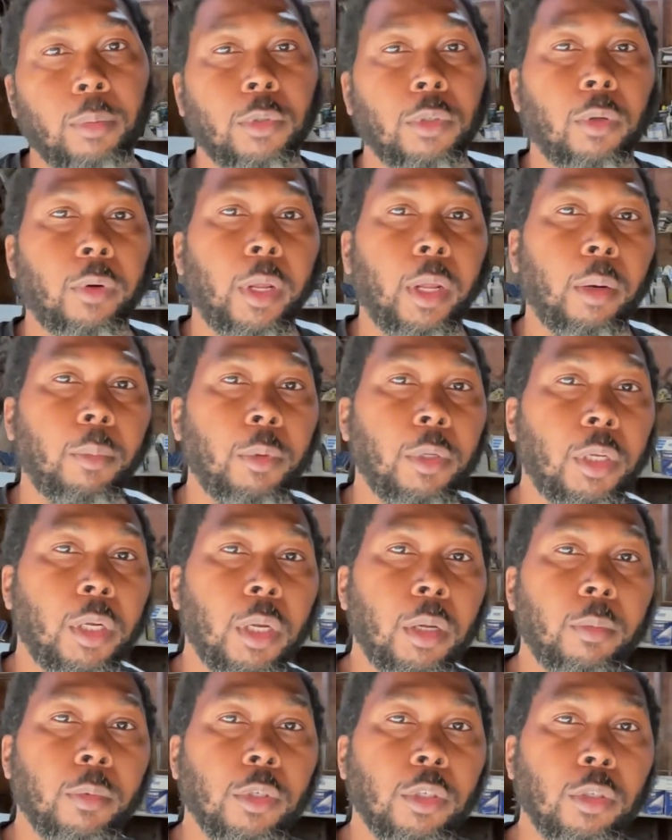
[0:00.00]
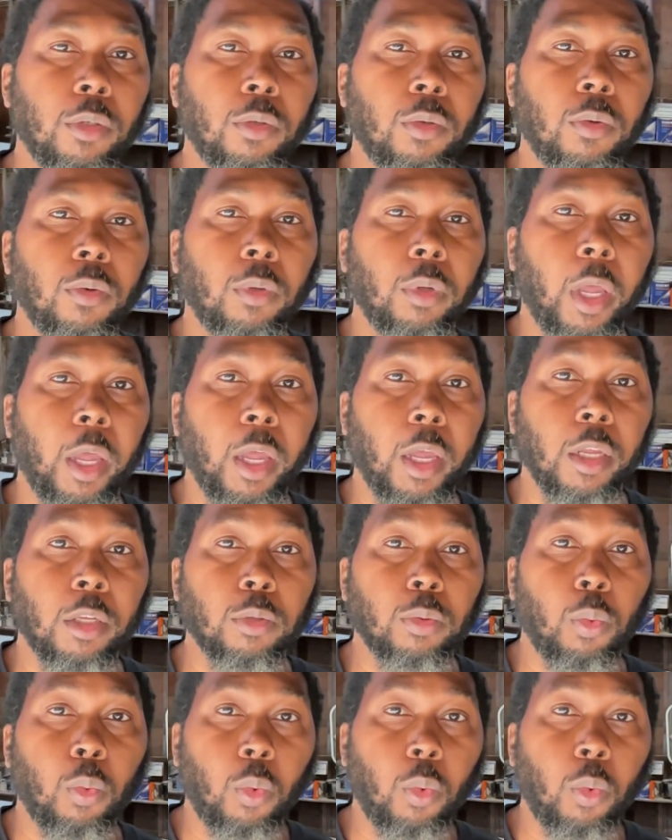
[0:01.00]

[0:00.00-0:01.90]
so that'll be coming soon as